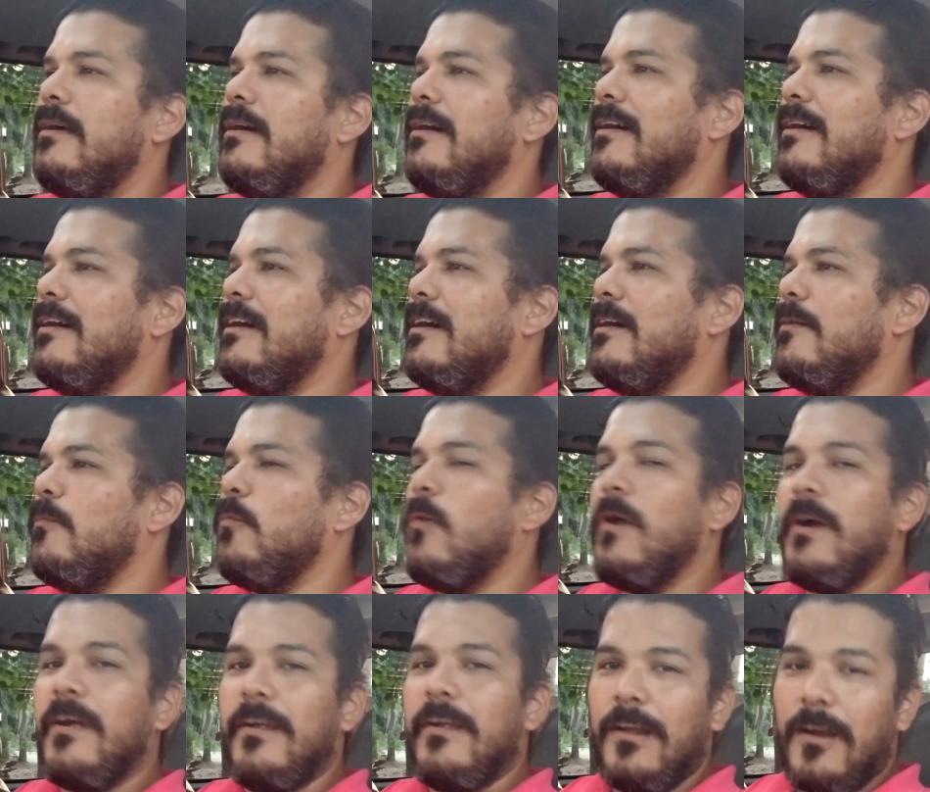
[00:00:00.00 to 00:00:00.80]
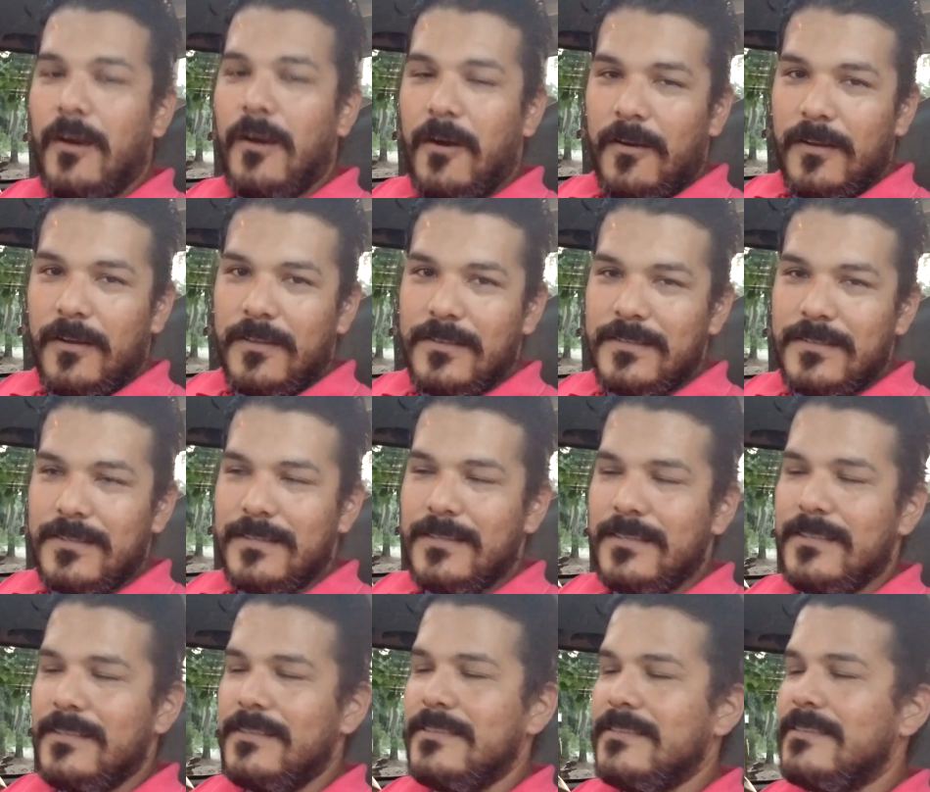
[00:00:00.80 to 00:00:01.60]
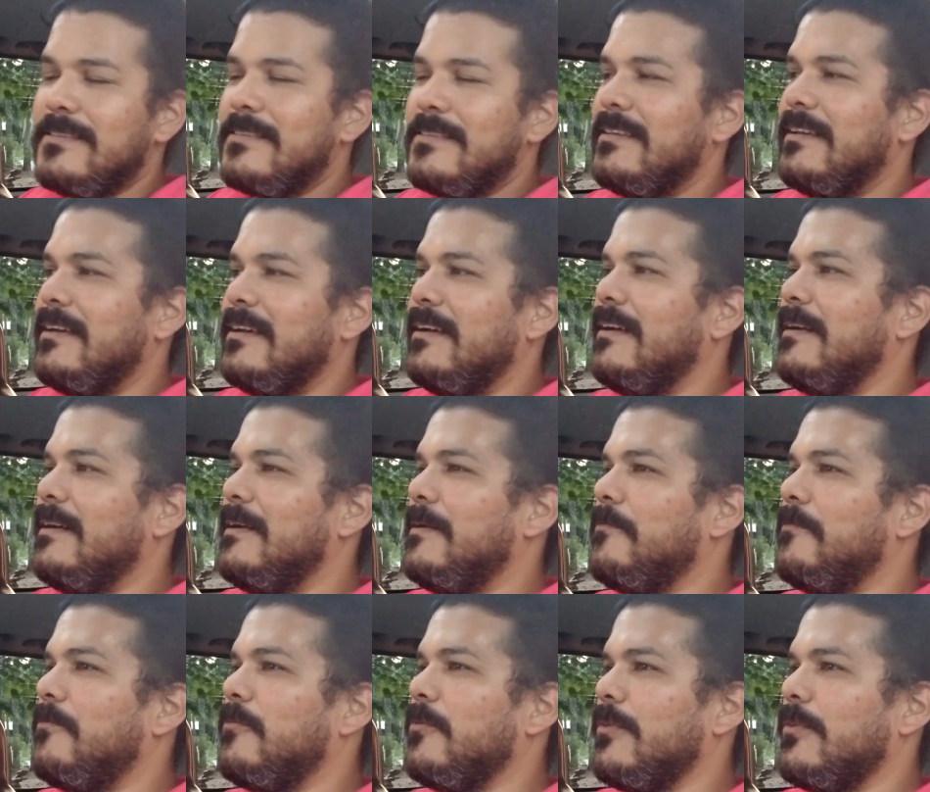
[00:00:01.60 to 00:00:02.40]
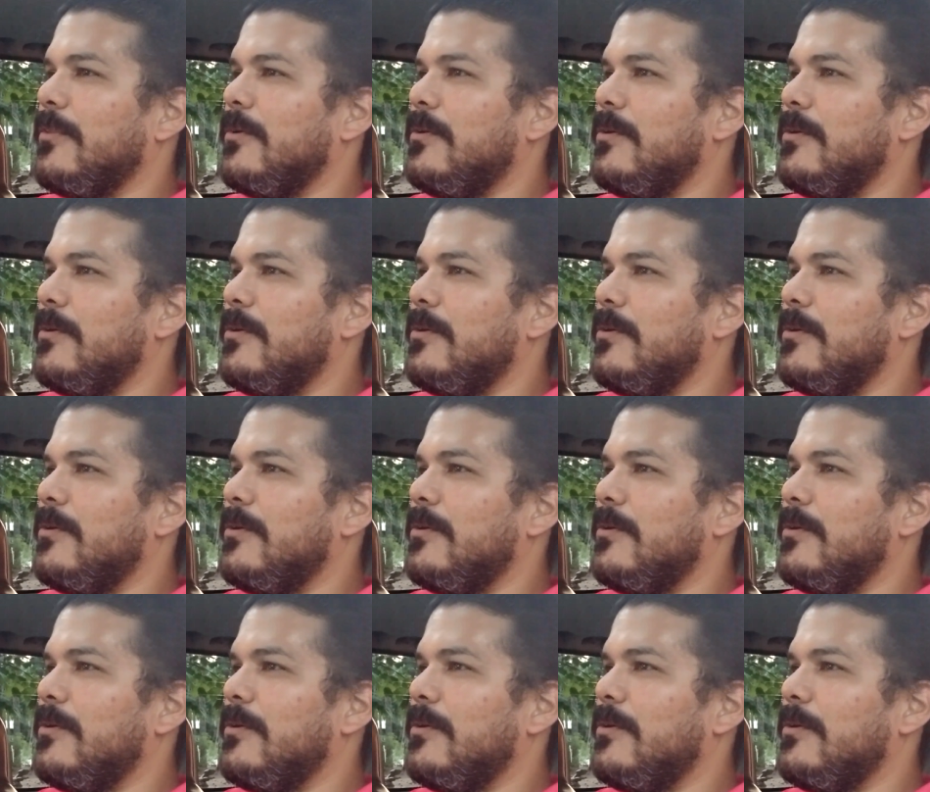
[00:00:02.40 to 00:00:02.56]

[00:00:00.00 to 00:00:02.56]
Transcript: Wiring harnesses for